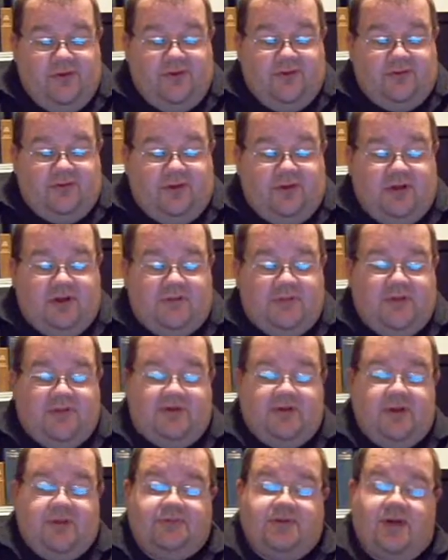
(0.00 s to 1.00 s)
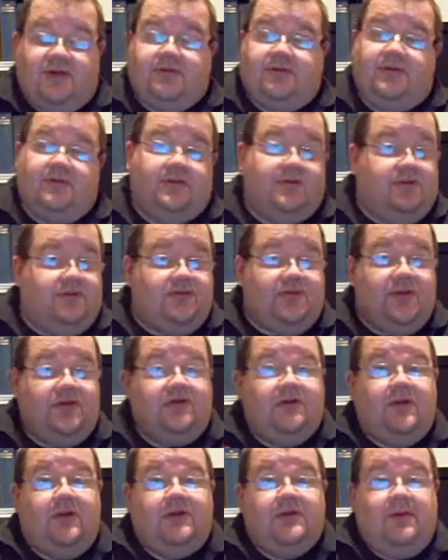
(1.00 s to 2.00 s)
so he can be subject to the
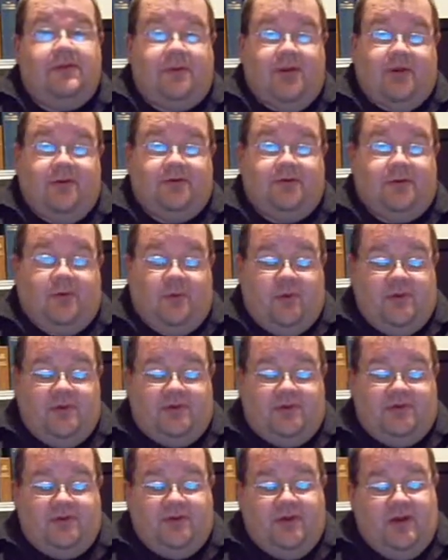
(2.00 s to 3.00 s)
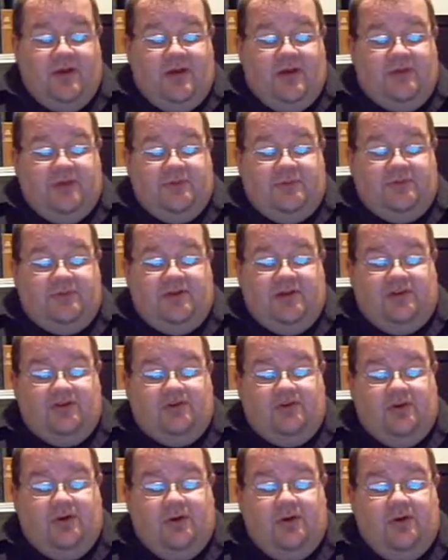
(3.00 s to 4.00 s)
decision of the appellate courts, the
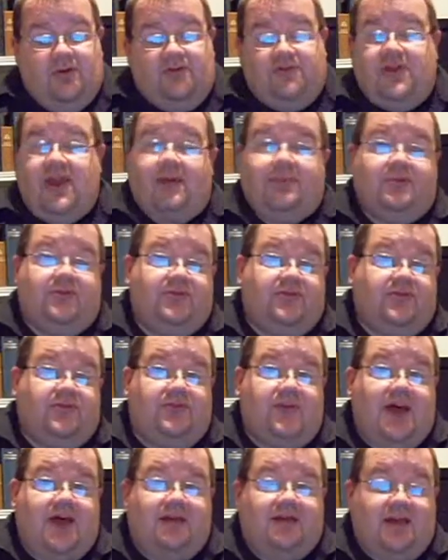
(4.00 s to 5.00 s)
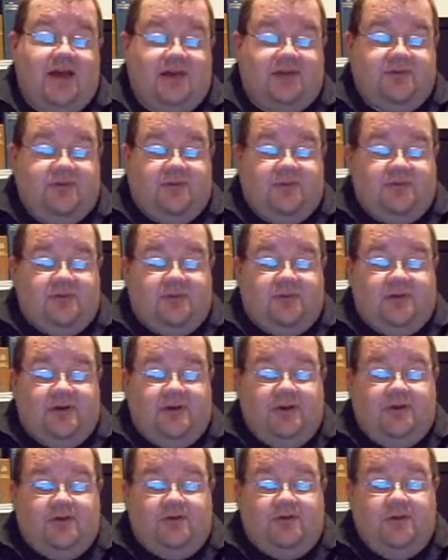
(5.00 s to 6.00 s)
petitioner establishes that nexus
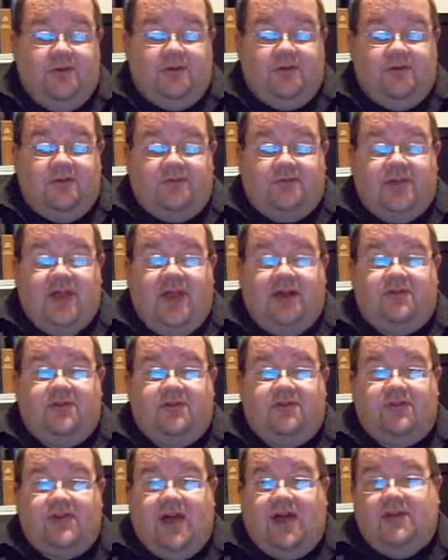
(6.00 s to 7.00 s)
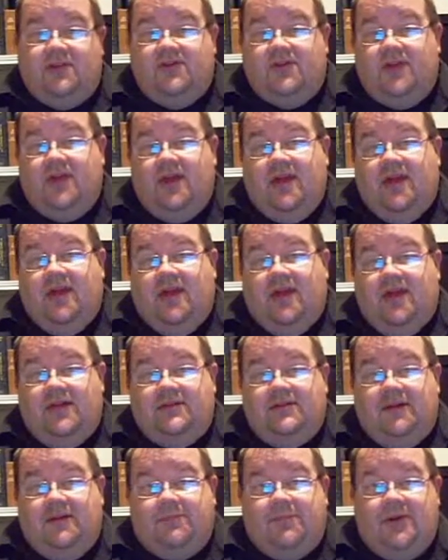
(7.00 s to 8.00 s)
between his fugitive status
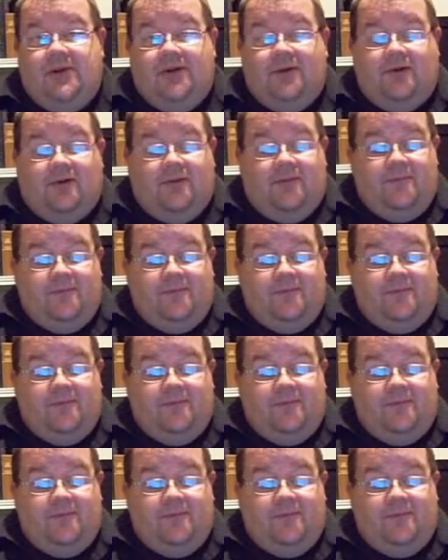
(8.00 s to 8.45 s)
and the appeal.